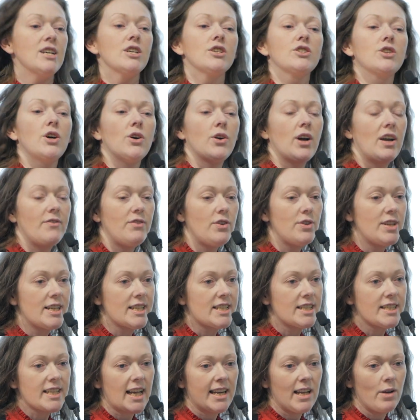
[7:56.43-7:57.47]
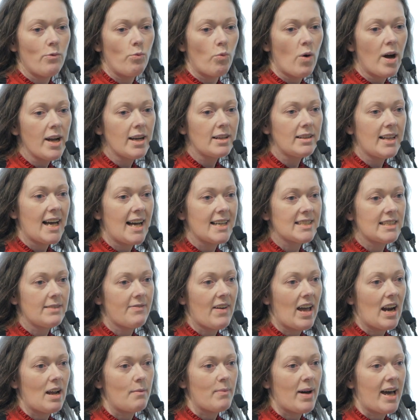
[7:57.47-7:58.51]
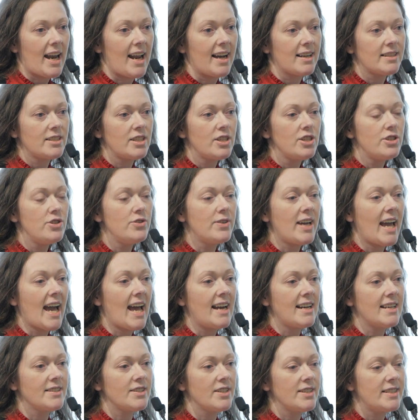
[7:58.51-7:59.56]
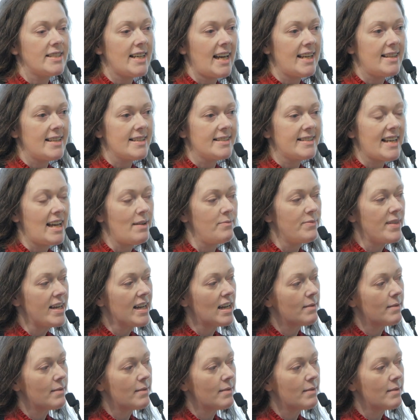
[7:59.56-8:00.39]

So if you just study one class of antibiotics, you can't necessarily say the same